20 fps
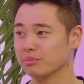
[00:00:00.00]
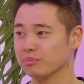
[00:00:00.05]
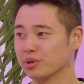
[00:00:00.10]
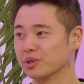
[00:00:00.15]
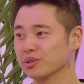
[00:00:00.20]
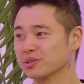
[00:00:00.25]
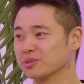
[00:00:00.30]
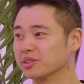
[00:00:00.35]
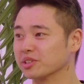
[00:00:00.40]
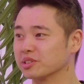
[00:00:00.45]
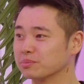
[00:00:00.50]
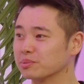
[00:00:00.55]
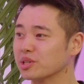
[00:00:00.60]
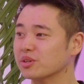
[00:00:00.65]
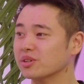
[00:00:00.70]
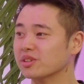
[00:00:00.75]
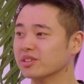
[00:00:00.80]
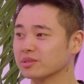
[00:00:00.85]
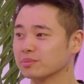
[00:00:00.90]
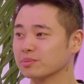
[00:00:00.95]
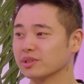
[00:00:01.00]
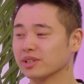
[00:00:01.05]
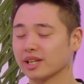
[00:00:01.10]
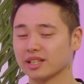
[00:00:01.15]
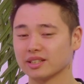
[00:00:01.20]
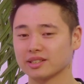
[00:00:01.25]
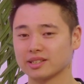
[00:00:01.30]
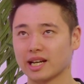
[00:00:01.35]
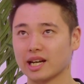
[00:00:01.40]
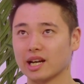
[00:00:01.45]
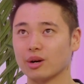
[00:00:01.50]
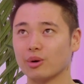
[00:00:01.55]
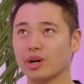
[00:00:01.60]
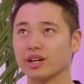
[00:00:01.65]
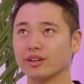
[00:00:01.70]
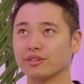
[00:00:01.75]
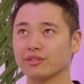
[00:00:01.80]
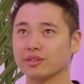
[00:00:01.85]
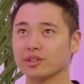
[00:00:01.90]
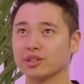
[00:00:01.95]
personal experience, but that's how
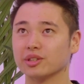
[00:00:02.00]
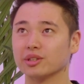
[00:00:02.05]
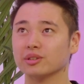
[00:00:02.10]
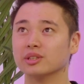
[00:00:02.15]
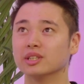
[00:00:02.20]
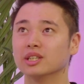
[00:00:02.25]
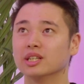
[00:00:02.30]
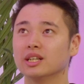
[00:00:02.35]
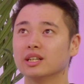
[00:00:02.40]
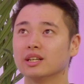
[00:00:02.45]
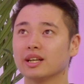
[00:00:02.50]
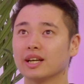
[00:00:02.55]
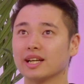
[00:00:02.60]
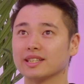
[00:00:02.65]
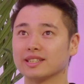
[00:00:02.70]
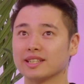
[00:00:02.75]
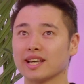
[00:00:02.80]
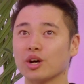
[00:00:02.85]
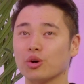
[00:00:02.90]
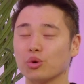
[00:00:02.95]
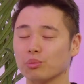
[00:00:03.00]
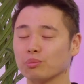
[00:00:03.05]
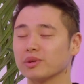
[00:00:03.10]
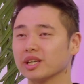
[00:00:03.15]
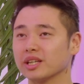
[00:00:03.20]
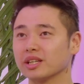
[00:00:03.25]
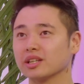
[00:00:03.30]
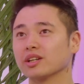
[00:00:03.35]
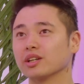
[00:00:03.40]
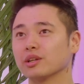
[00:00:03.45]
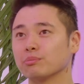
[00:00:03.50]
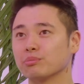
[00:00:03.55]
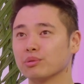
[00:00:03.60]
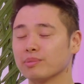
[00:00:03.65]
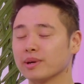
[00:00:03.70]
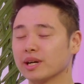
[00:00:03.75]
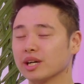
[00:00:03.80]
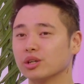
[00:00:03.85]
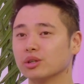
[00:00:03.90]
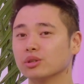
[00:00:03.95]
I feel has helped me kind of
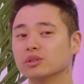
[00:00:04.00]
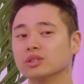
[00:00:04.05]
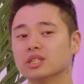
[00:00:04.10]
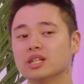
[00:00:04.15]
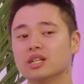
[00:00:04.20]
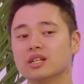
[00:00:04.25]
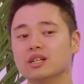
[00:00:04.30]
propel,